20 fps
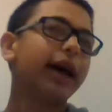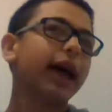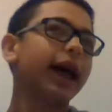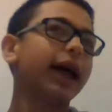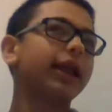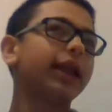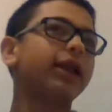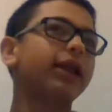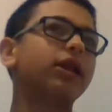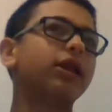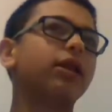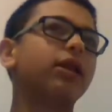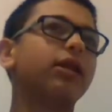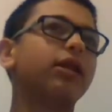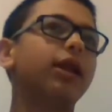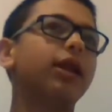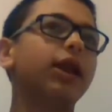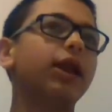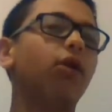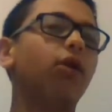And
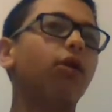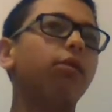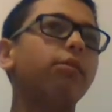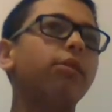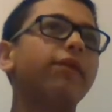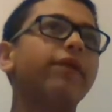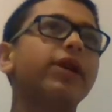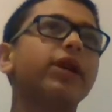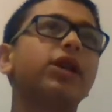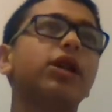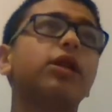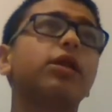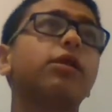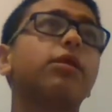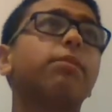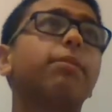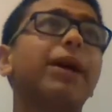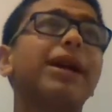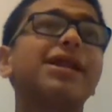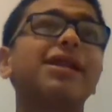the whole movie is
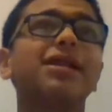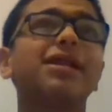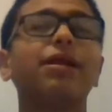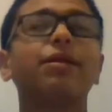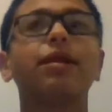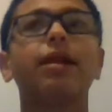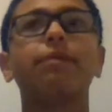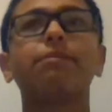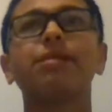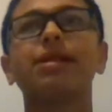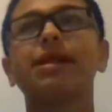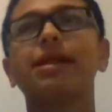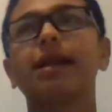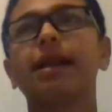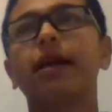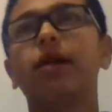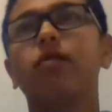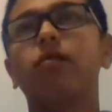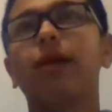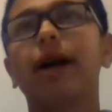just basically them
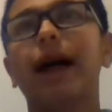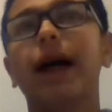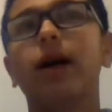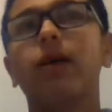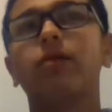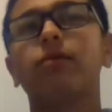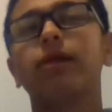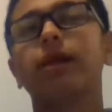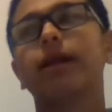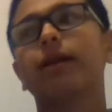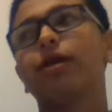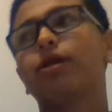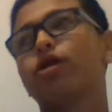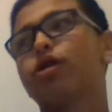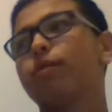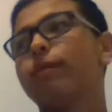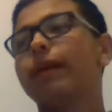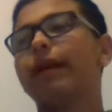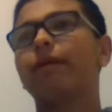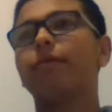sitting around, and there's
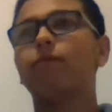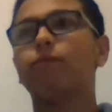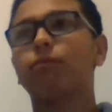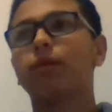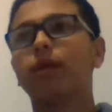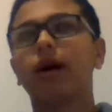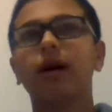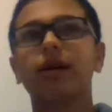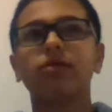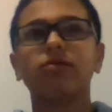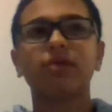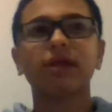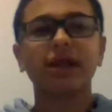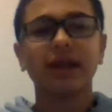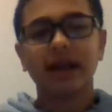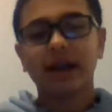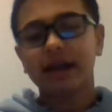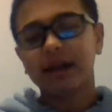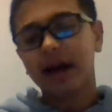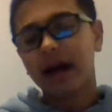so many different plot
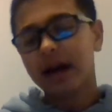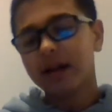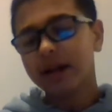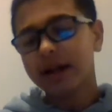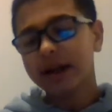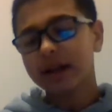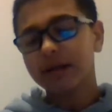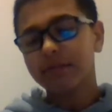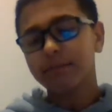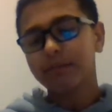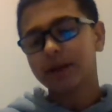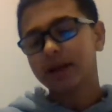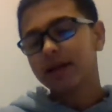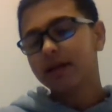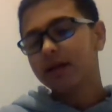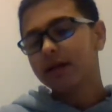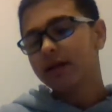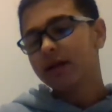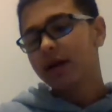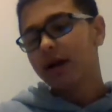twists. And I liked it, but,
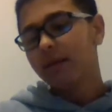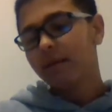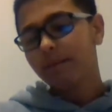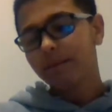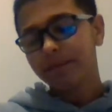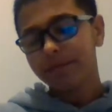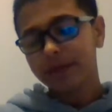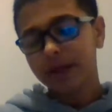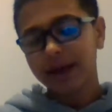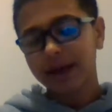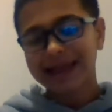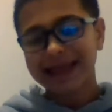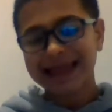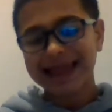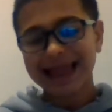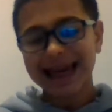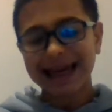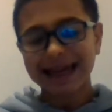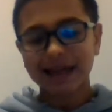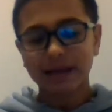you know, not
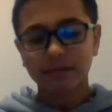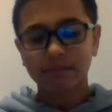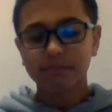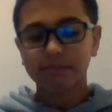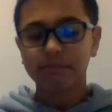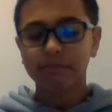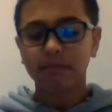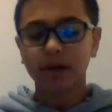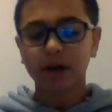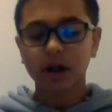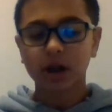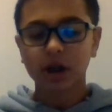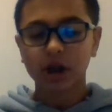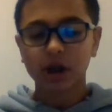that much.